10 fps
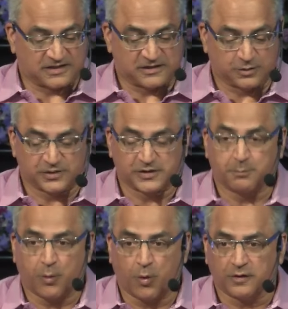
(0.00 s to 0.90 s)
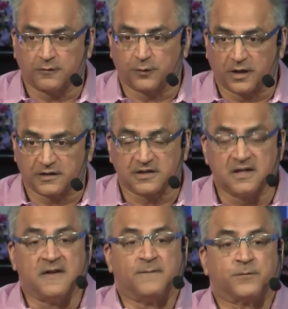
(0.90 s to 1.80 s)
And so it's important for us
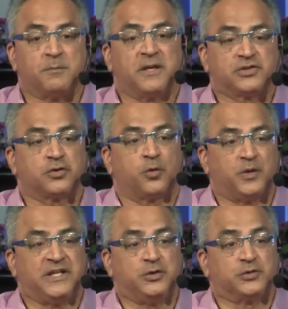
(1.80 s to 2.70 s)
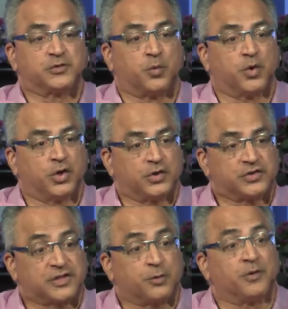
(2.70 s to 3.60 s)
to make sure we use
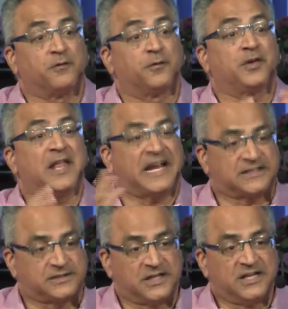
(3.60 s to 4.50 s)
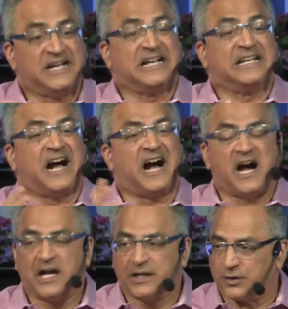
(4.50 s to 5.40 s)
words that reflect and
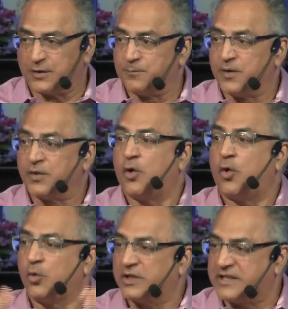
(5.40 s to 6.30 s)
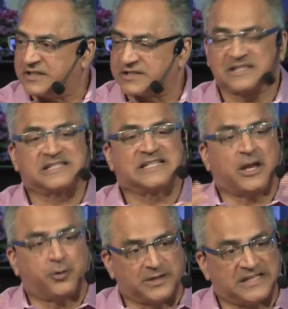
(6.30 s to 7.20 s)
honor the holiness, the
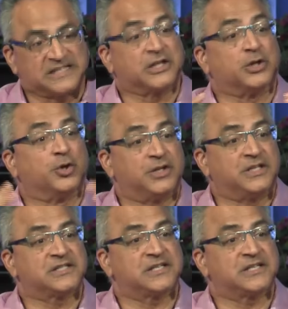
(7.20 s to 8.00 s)
sacredness, the goodness,